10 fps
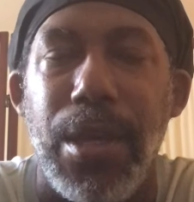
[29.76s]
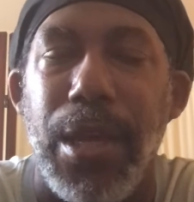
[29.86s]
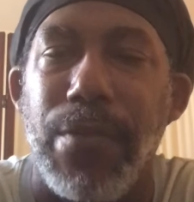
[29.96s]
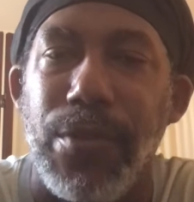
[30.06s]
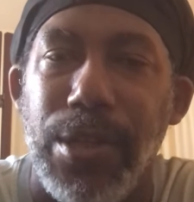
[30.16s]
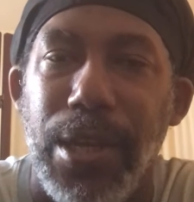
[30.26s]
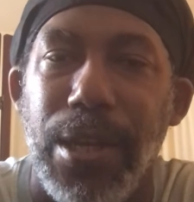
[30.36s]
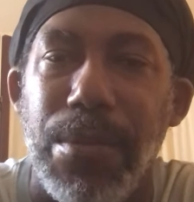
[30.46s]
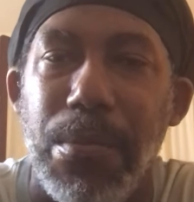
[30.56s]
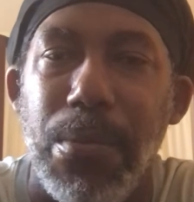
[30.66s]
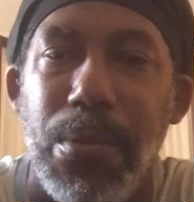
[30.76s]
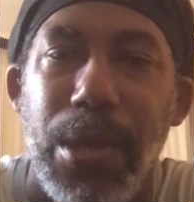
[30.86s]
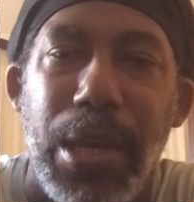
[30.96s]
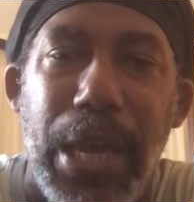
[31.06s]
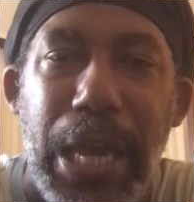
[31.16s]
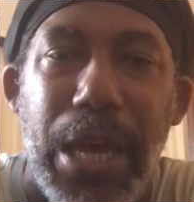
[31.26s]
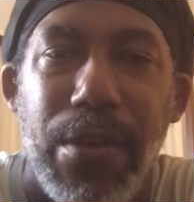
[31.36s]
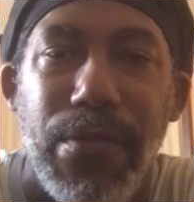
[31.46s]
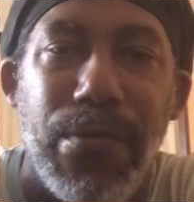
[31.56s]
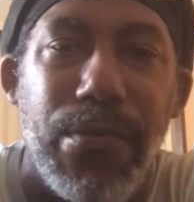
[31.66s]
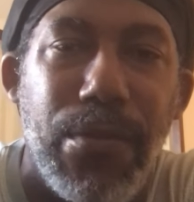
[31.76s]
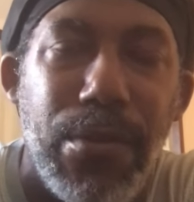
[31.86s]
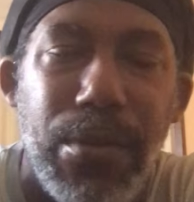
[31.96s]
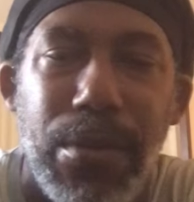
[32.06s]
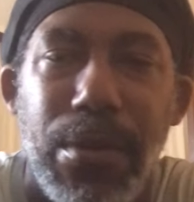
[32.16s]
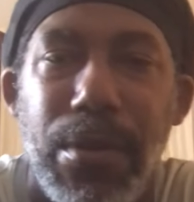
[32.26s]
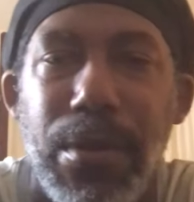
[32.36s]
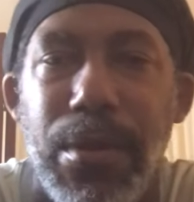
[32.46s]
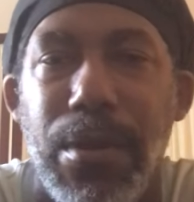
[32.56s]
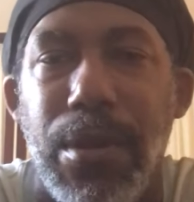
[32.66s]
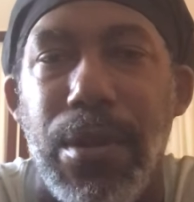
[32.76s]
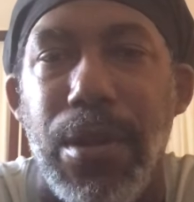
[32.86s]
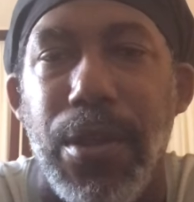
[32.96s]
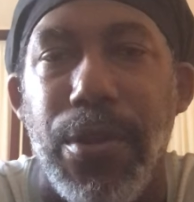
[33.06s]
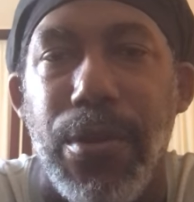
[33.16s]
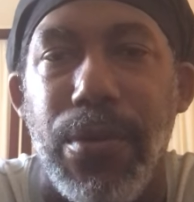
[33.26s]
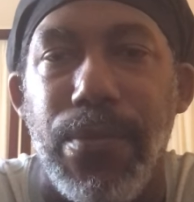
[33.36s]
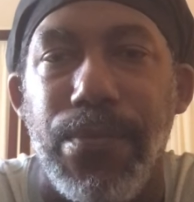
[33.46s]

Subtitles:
every time we have another